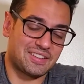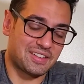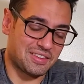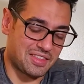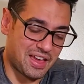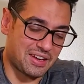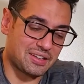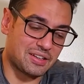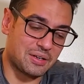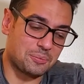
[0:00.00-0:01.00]
that
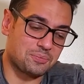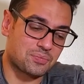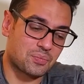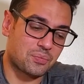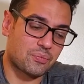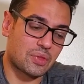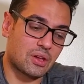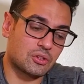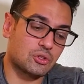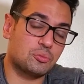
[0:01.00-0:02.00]

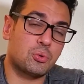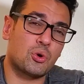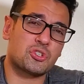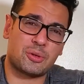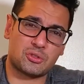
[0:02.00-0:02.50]
a good portion,